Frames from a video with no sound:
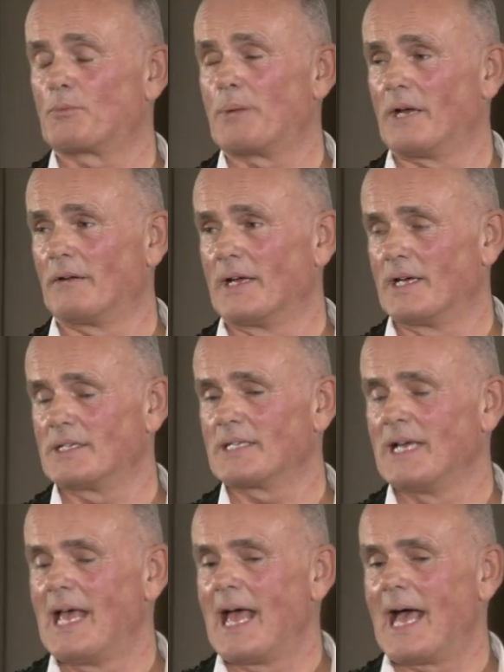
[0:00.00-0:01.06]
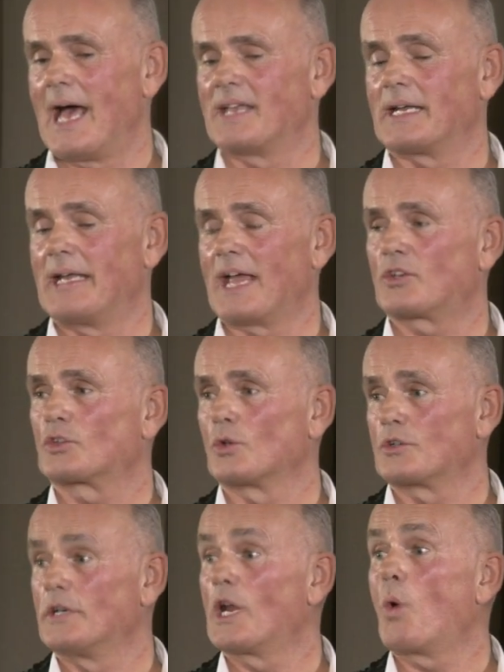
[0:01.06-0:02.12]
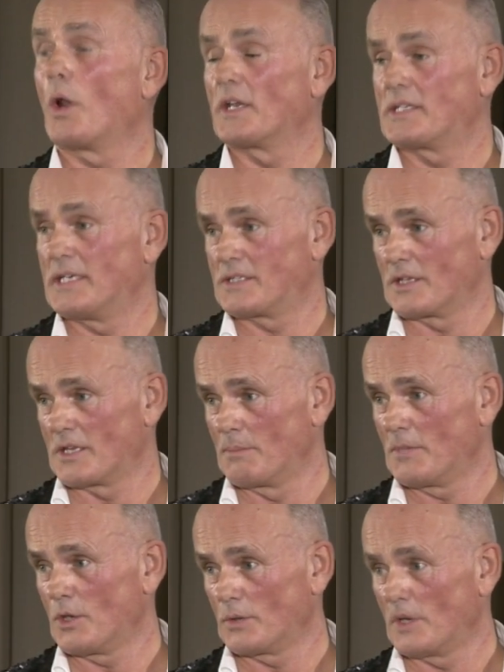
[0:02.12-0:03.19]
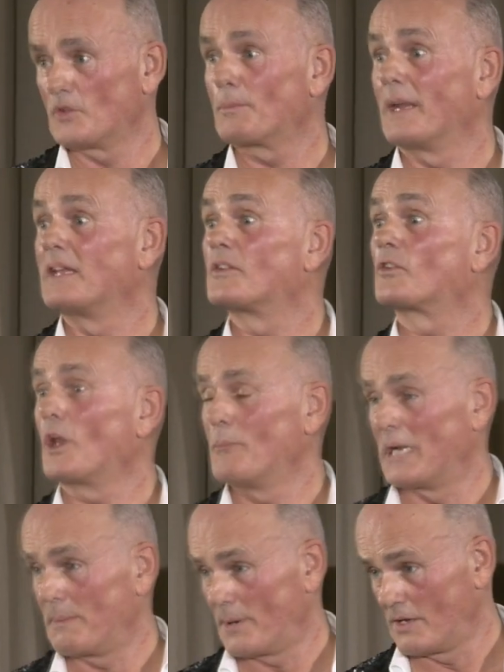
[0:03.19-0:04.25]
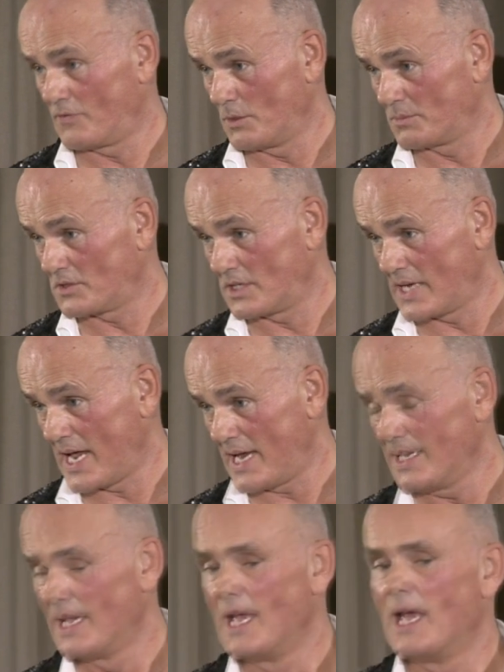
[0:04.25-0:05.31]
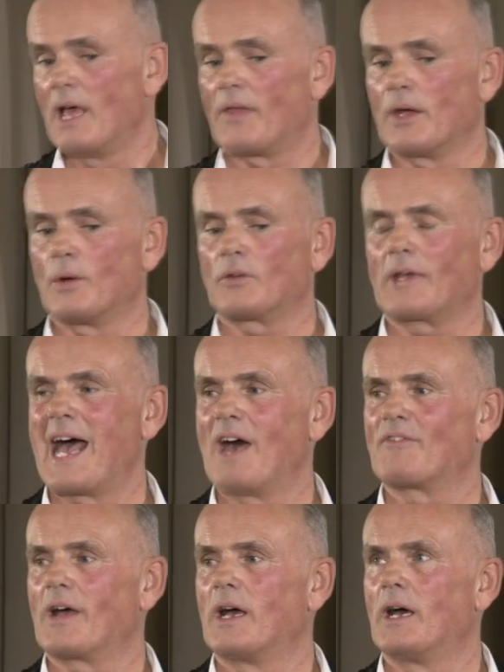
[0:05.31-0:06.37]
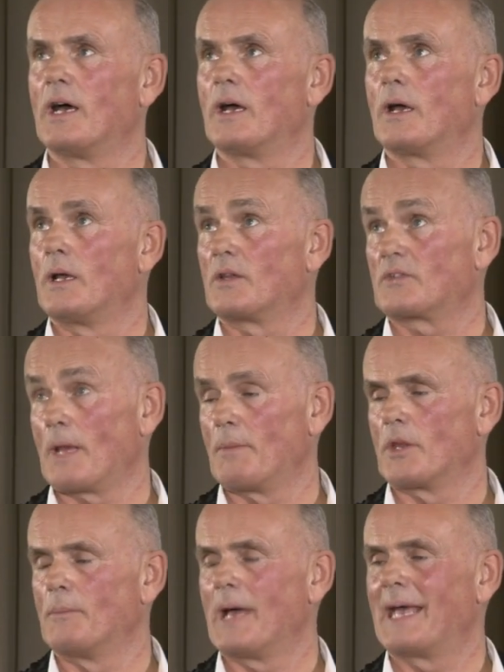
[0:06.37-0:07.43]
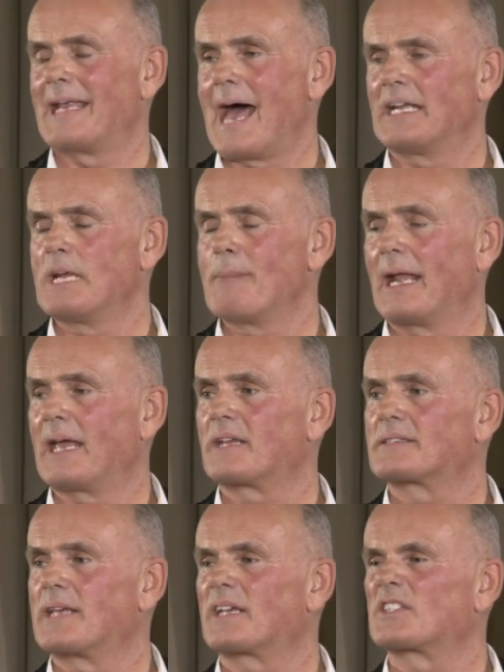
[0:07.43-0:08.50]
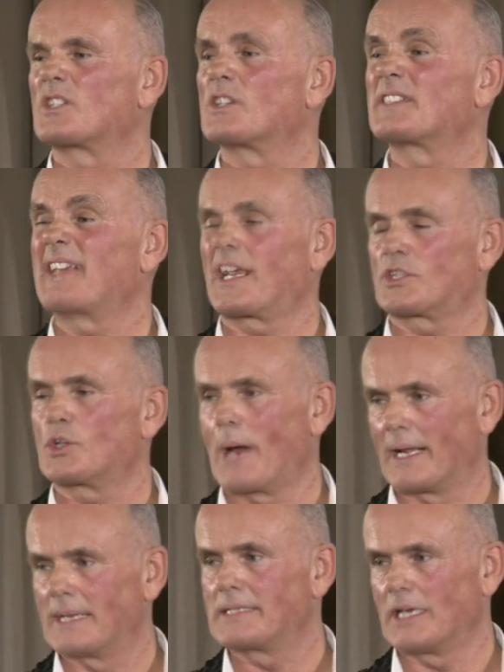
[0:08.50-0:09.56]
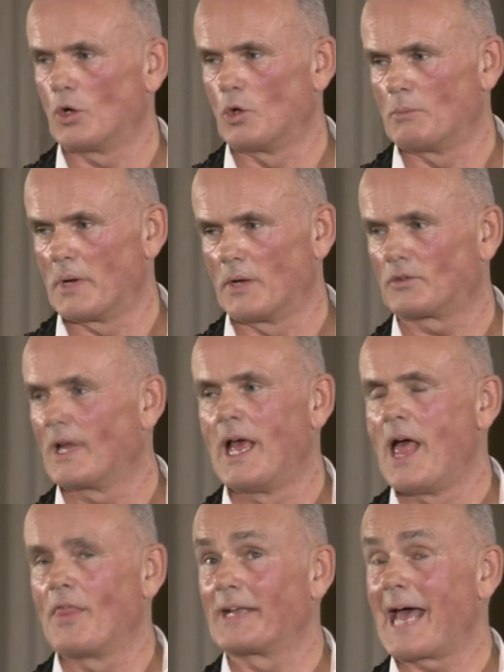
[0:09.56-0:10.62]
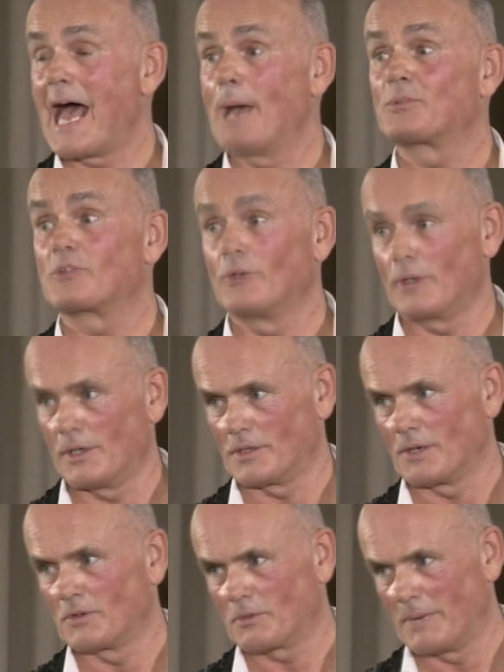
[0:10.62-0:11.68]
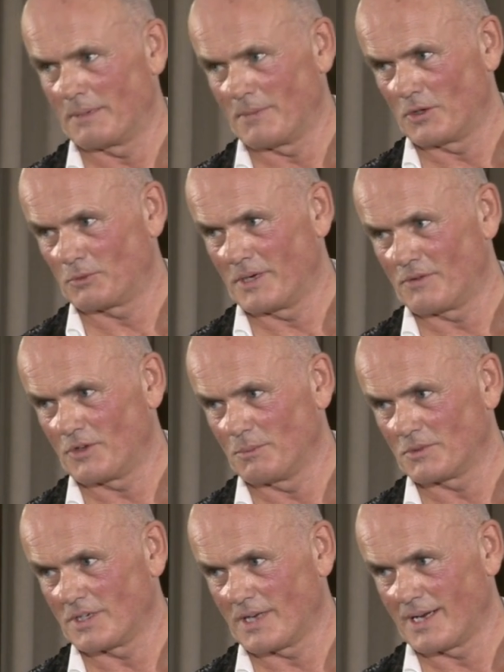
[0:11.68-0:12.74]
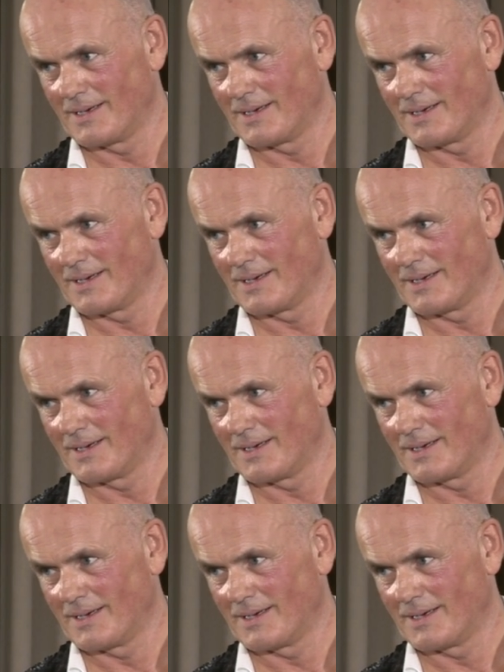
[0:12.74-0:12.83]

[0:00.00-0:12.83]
period had an extraordinary quality to them that you don't smell in so many perfumes today. They also have, uh, some of them, an animalic sex sexuality almost that absolutely you don't smell in most perfumes today.